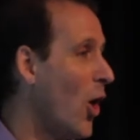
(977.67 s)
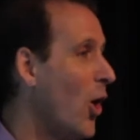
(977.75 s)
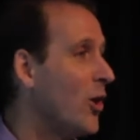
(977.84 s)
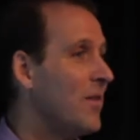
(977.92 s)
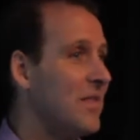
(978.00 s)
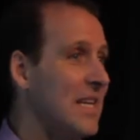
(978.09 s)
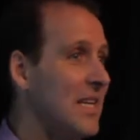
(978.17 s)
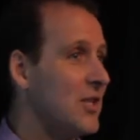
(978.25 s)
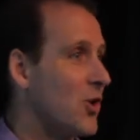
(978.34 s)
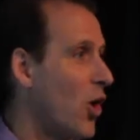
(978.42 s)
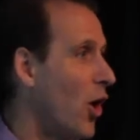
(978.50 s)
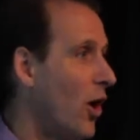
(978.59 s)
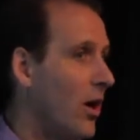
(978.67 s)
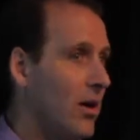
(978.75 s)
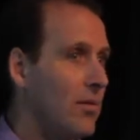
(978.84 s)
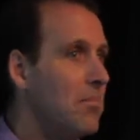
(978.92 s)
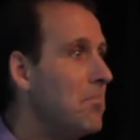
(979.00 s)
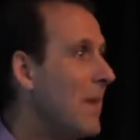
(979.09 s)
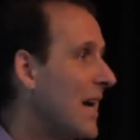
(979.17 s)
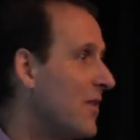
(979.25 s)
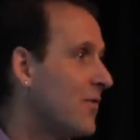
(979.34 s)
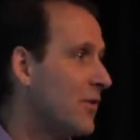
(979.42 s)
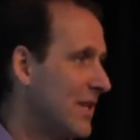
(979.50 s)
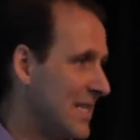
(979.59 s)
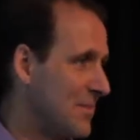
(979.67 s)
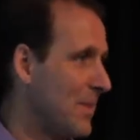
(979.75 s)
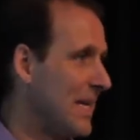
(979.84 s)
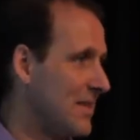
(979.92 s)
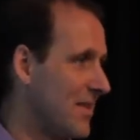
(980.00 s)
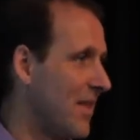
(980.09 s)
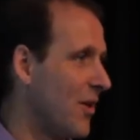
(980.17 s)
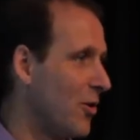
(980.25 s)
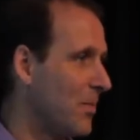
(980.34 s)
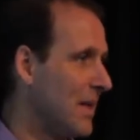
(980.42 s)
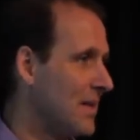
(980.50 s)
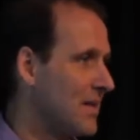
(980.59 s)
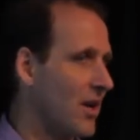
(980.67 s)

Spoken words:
All of these are mindfulness-based therapies